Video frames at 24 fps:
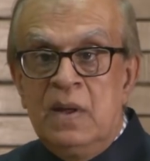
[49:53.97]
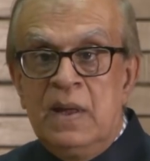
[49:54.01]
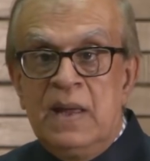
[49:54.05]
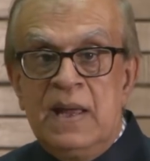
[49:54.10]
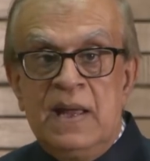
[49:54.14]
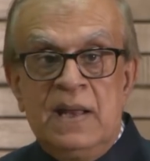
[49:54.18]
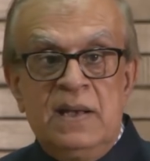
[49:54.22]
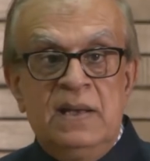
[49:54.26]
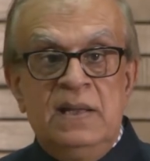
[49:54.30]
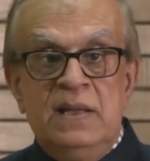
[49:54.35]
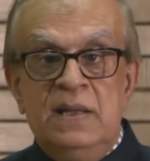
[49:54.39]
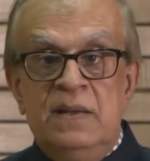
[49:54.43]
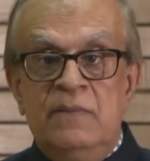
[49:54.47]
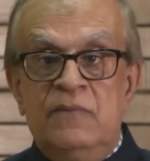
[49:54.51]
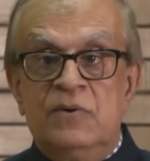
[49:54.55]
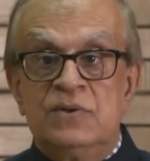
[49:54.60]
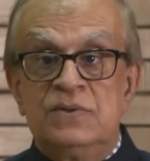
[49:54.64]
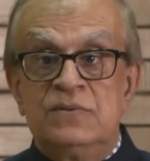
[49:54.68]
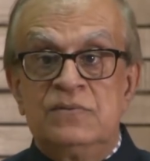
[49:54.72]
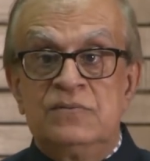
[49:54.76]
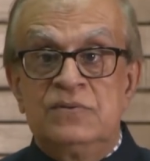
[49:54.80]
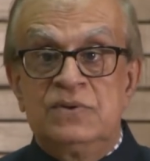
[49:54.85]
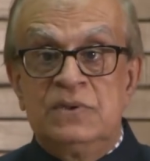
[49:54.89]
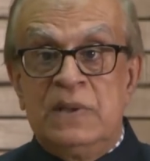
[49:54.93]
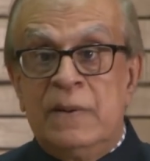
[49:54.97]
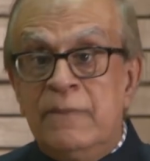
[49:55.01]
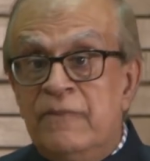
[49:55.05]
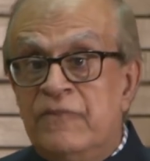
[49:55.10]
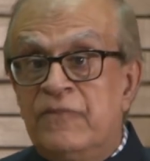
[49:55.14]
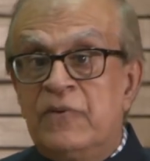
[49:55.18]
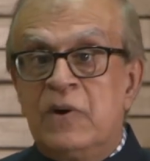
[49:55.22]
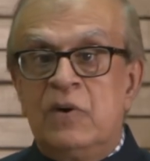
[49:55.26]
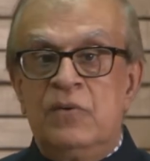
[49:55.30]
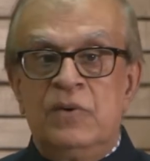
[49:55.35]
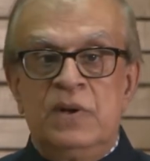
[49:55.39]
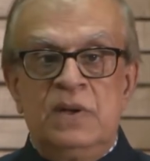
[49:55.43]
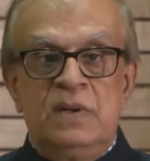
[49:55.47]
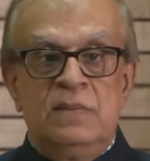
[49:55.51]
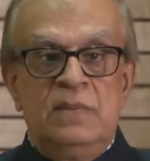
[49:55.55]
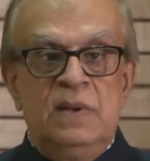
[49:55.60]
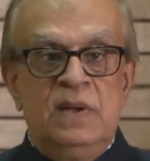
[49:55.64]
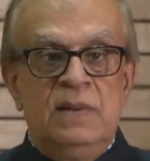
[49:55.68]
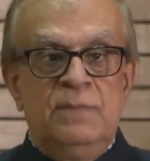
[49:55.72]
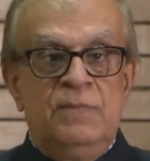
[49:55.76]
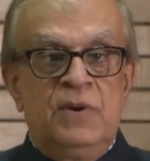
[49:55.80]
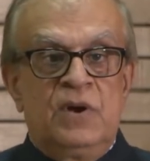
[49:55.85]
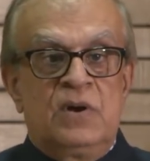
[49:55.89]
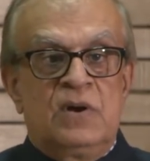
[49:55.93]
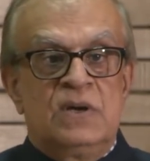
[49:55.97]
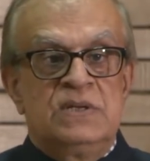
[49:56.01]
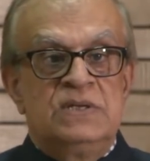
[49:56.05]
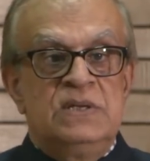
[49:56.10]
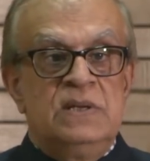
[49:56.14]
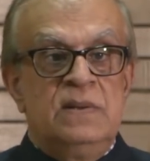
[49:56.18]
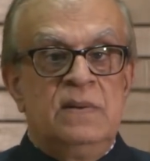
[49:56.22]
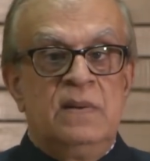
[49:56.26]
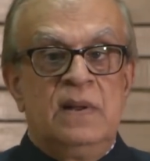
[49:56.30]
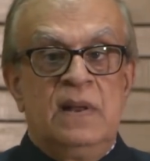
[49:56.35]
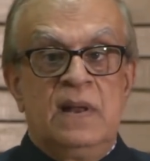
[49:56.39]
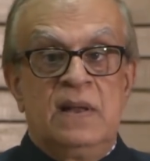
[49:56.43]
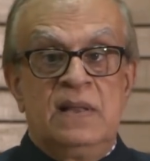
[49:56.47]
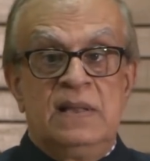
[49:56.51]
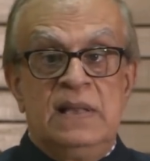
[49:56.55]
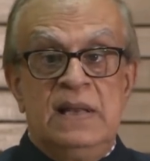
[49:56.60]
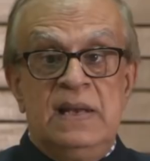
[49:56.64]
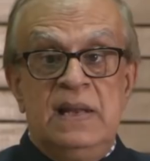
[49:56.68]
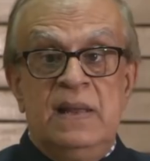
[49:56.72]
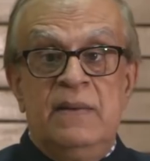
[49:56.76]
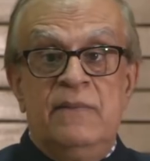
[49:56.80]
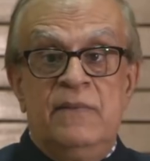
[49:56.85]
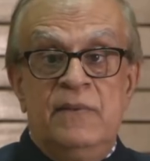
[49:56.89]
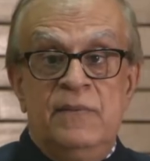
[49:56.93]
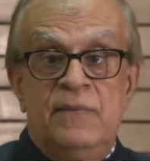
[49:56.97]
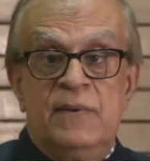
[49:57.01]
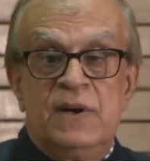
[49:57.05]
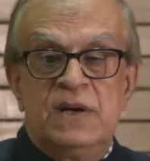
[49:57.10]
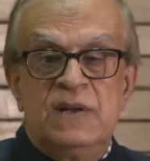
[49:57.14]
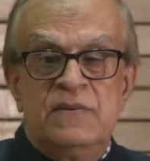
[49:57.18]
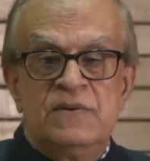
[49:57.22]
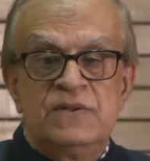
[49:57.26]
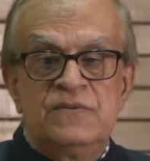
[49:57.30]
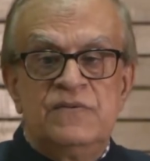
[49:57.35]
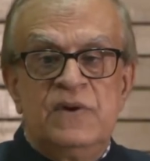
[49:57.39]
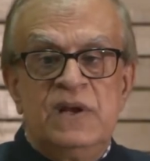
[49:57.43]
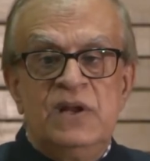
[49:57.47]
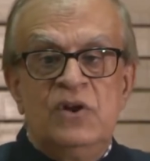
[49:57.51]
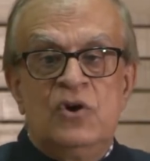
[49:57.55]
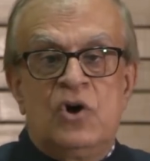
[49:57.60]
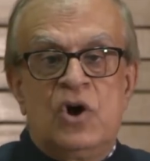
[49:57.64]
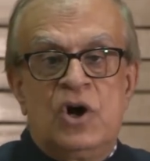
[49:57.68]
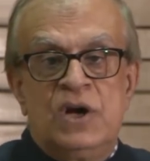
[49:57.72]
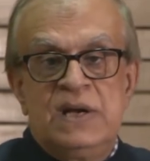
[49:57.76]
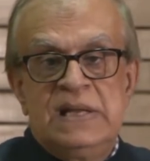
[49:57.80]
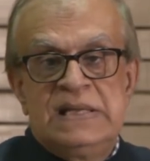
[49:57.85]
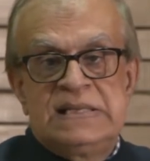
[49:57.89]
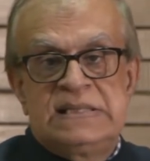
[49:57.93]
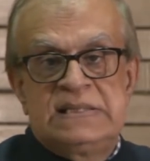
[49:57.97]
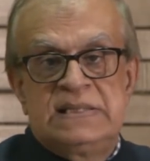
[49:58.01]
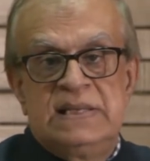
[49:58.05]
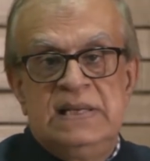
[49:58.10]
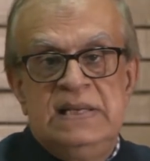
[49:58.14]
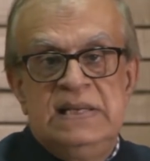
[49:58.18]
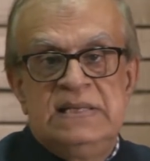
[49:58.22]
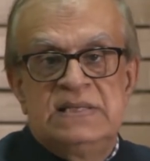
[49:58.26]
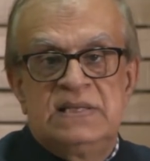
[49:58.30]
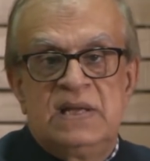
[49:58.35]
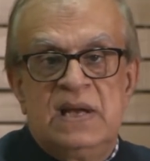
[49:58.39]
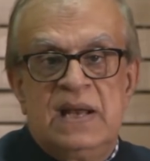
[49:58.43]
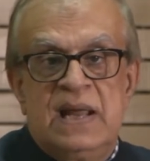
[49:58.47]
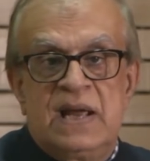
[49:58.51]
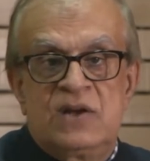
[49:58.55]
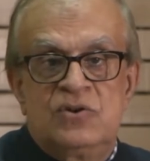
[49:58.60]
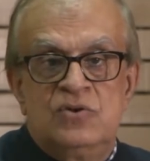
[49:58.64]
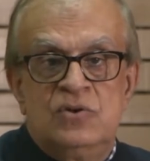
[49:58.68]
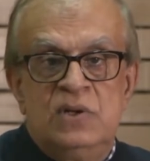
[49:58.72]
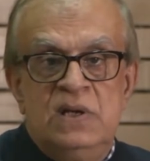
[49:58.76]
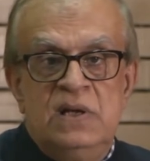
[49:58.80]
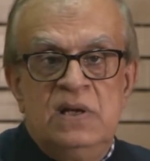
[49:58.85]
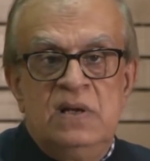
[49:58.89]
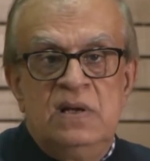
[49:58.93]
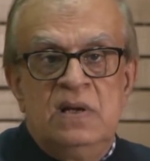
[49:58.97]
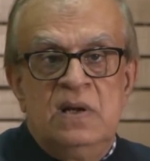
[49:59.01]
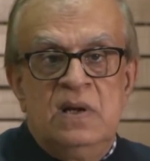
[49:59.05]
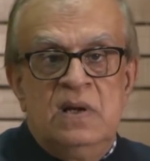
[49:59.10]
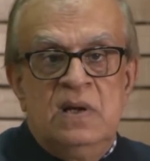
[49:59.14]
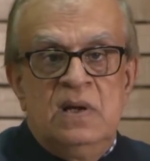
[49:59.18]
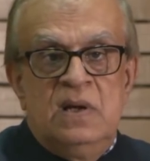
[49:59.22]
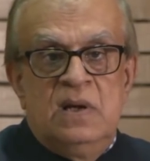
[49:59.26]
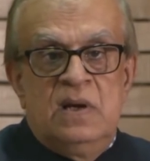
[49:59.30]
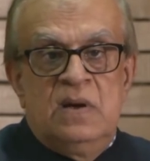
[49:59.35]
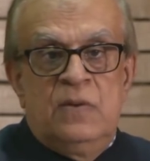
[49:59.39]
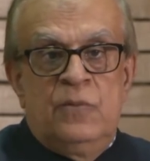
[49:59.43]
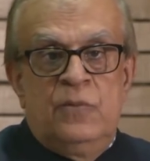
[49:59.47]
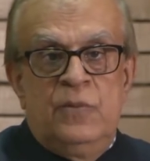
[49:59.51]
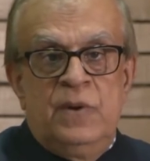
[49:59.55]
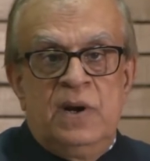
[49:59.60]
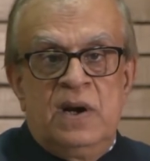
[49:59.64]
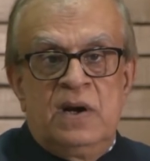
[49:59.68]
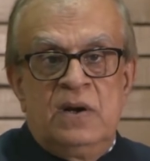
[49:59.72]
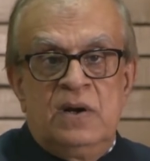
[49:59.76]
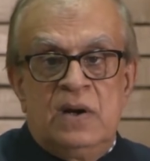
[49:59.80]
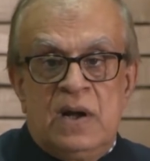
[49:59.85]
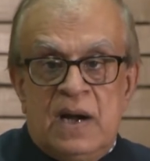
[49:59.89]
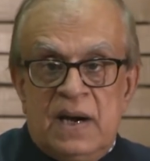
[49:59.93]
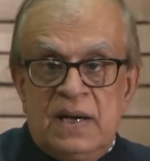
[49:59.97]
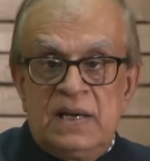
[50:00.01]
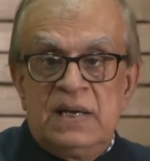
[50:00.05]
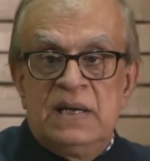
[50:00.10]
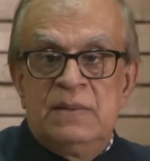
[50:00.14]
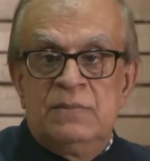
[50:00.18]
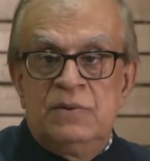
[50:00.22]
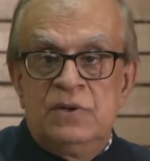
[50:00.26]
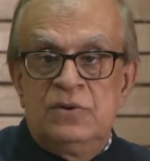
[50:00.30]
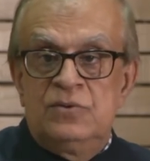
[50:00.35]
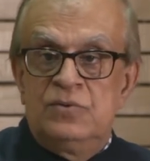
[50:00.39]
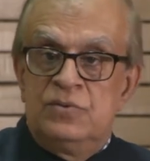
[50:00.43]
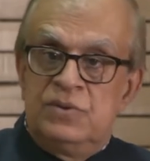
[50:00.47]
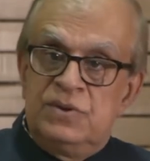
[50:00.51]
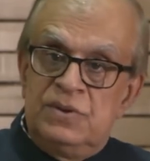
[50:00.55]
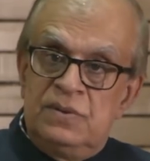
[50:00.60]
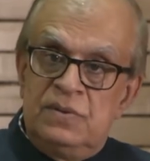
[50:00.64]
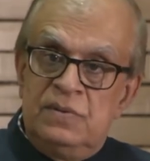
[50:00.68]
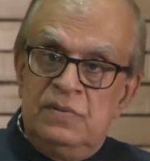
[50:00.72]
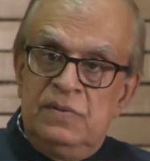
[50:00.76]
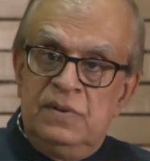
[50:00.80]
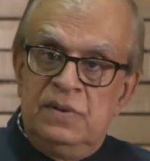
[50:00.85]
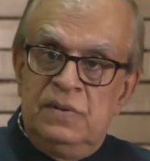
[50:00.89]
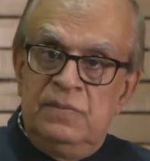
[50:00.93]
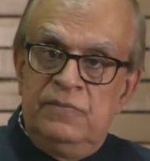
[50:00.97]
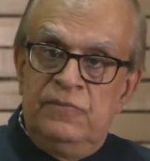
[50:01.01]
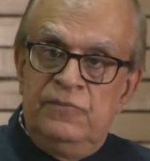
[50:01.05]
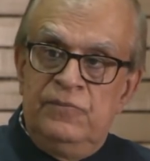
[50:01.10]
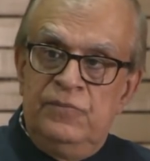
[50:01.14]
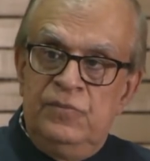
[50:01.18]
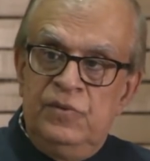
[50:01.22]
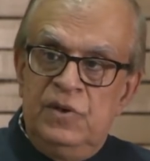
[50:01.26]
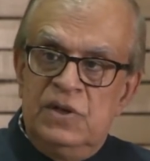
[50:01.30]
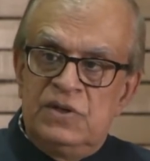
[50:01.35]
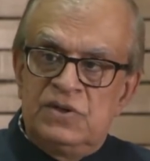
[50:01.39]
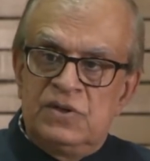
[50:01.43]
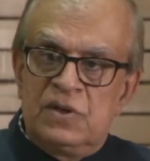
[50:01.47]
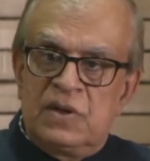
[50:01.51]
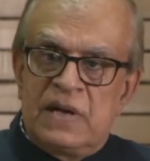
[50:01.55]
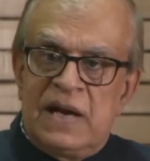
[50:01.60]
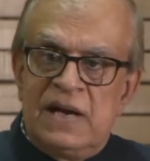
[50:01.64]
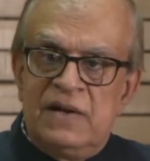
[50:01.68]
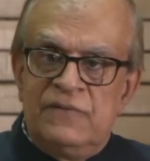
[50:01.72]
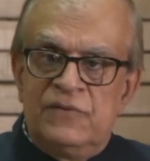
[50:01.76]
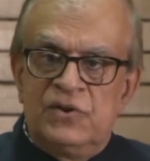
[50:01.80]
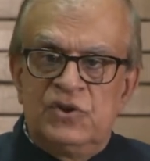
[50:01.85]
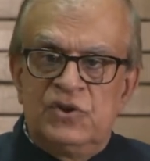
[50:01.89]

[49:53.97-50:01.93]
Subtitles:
And he was dumbfounded but he was very honest, and he said, actually, we are not able to, it's a kind of a